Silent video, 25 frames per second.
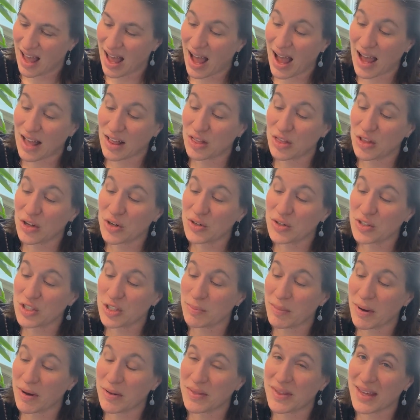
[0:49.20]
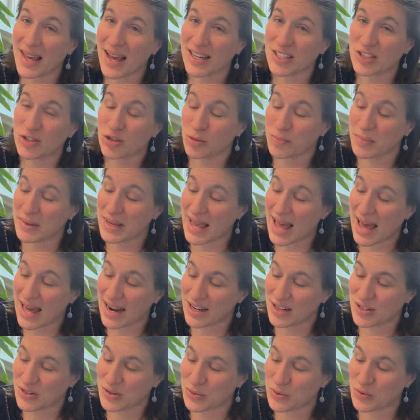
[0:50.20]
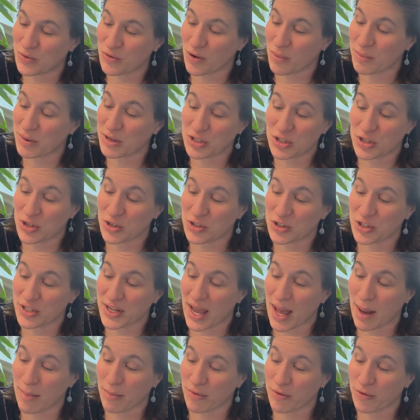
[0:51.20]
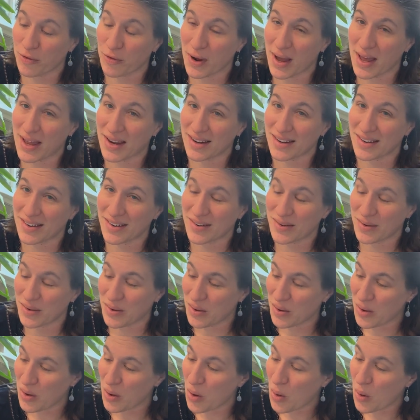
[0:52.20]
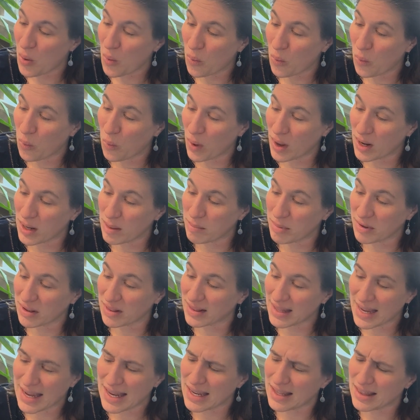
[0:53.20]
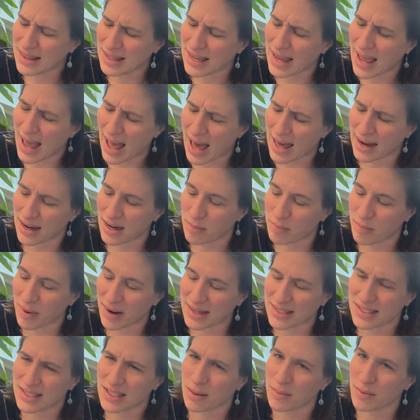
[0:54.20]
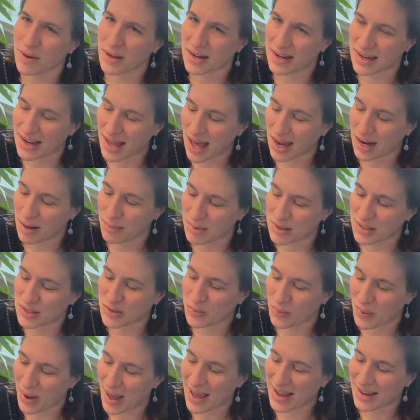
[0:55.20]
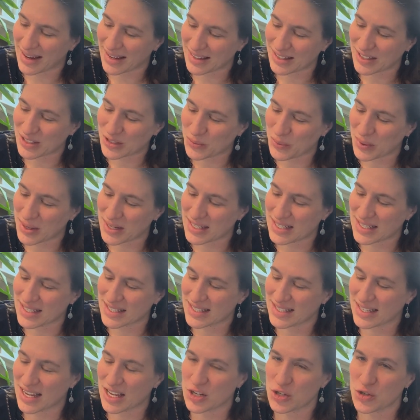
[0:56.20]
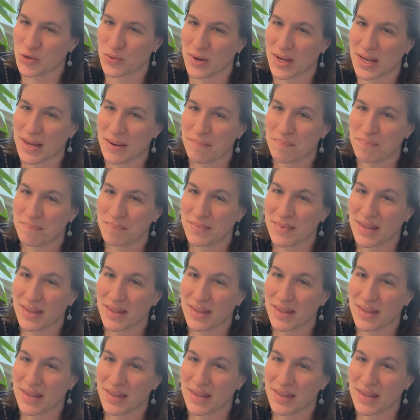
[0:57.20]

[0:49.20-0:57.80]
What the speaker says: "I learned about the extra beatitude from a church camp friend, one belatedly added by some anonymous wag in the 20th century.